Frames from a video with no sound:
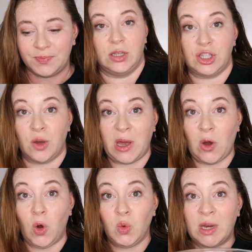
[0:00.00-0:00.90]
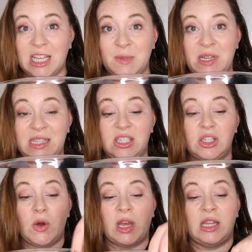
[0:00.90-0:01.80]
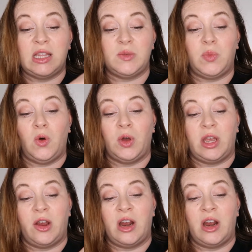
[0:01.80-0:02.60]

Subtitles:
So my old one has been soaking in this bowl here,